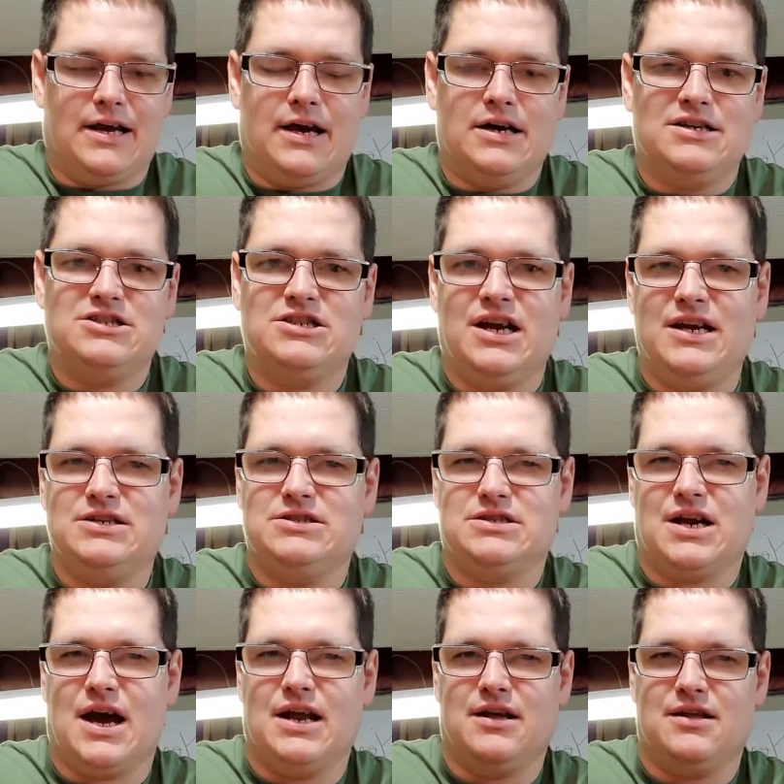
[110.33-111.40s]
change
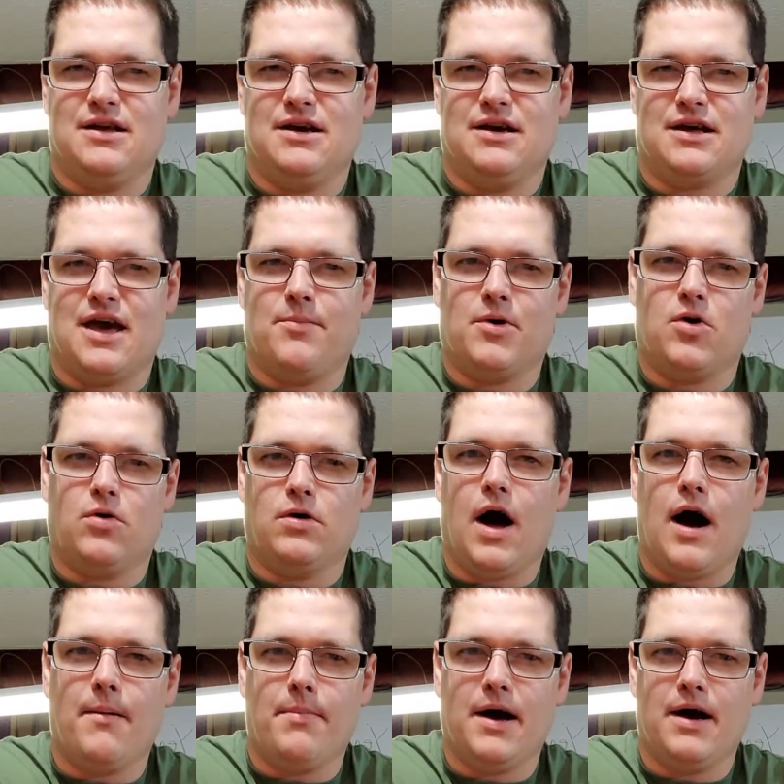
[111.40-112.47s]
kind of the chemical
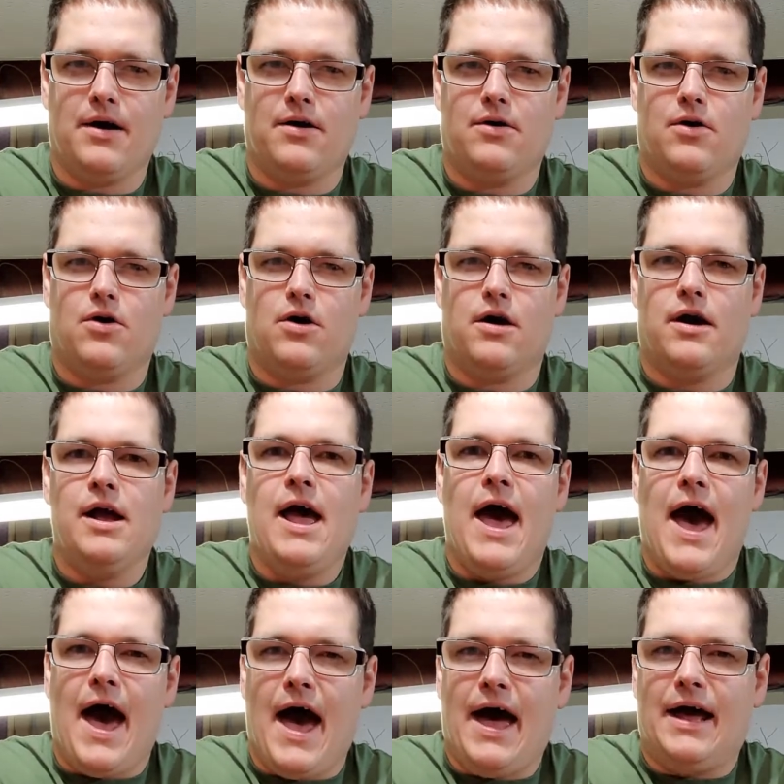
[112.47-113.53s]
compound, or
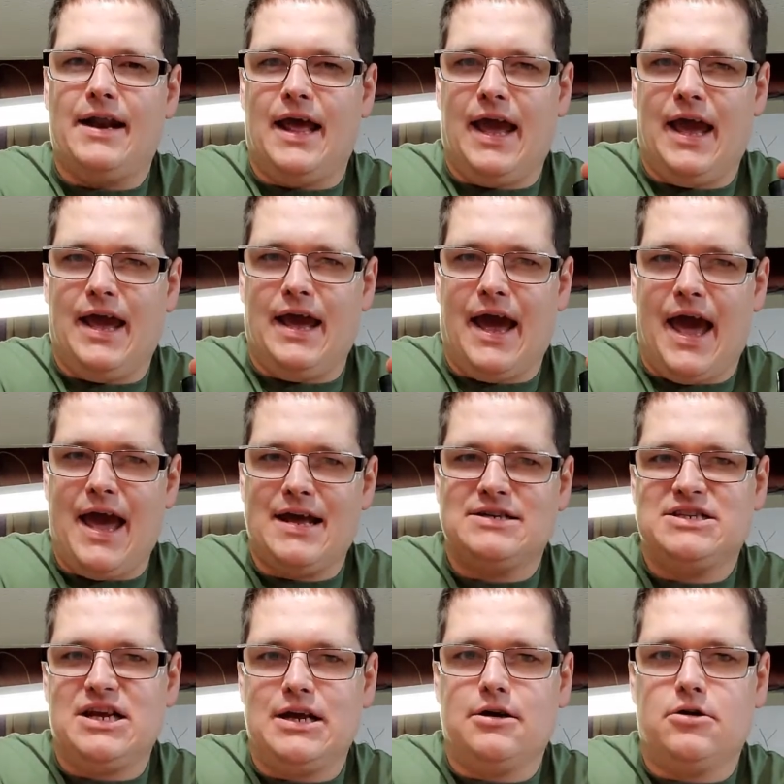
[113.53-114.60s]
add a
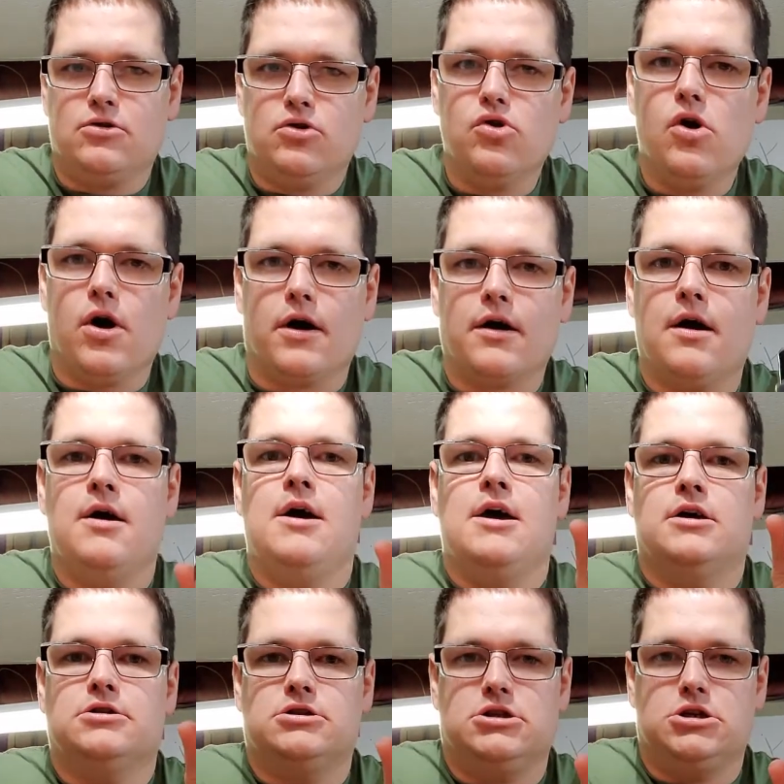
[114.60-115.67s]
antique look
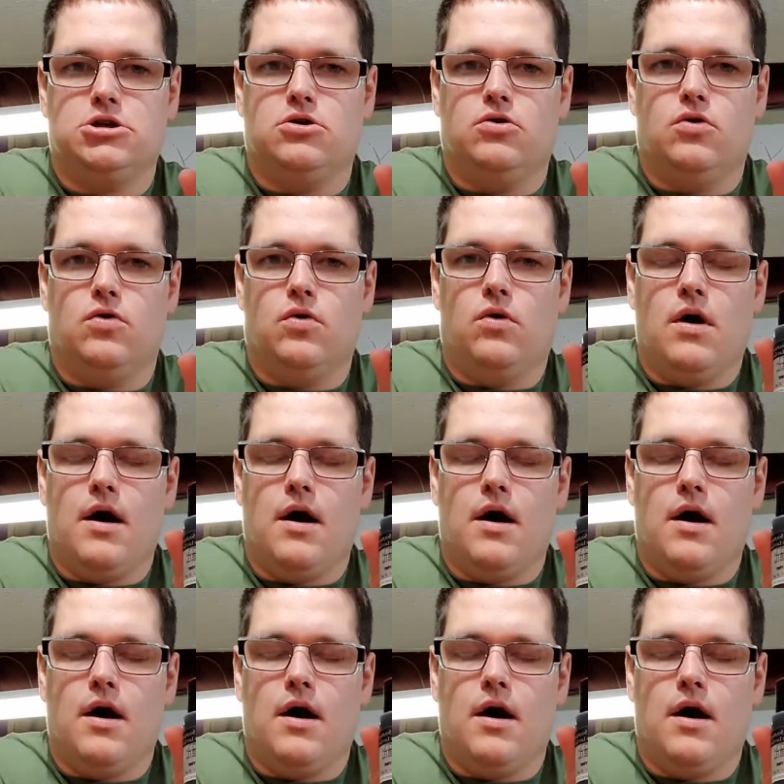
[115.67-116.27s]
to